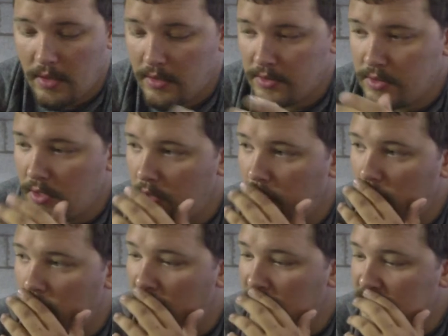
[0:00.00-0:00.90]

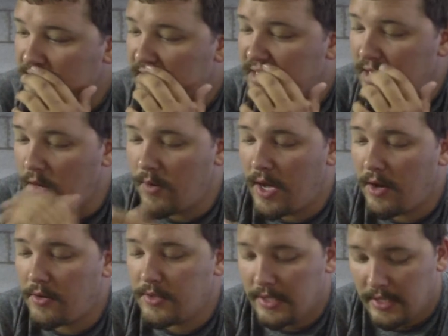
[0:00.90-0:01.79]
So I decided to go
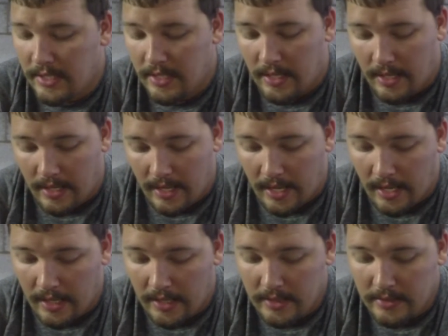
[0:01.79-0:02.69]
out
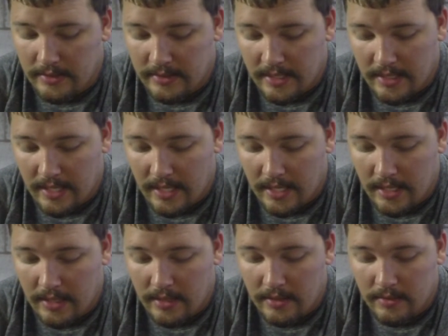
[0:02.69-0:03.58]
and get
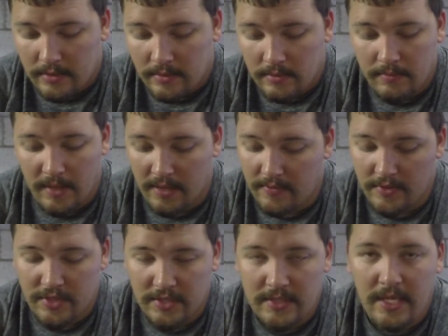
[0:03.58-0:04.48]
a pan
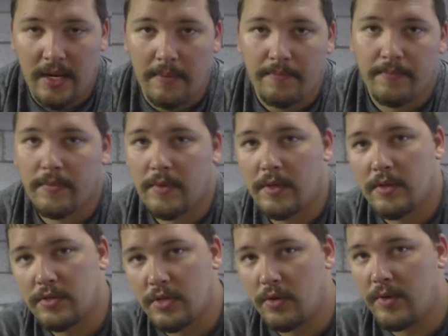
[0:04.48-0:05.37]
fishing setup.
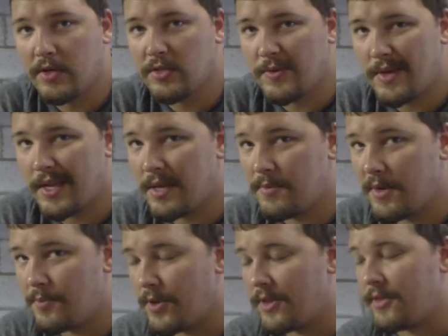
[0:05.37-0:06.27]
So here's what I come
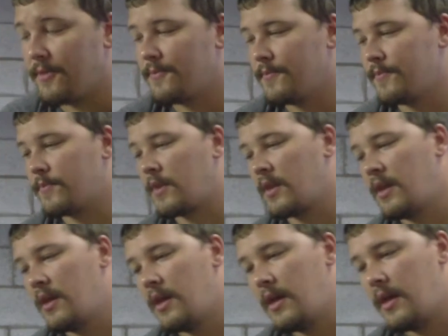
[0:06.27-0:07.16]
up with.
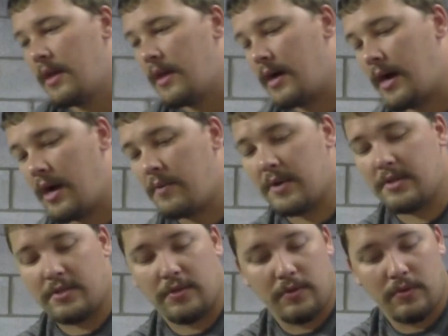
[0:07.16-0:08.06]
I
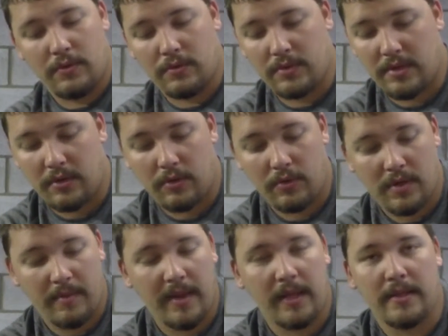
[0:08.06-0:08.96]
went to the old
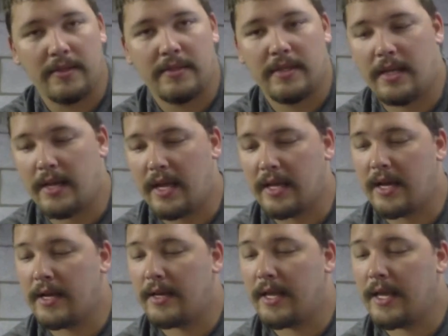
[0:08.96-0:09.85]
Cabela's and I
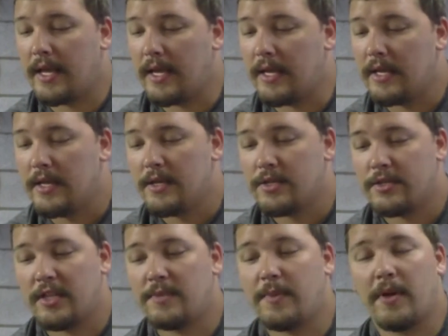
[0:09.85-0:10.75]
got a
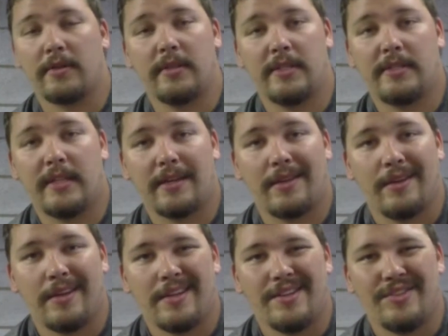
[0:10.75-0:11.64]
Shakespeare Ugly Stik
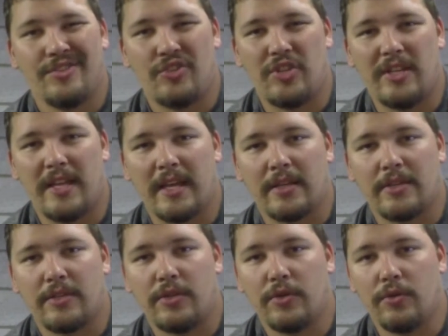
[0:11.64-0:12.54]

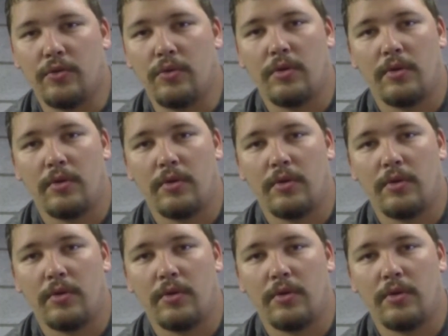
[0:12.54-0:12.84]
GX2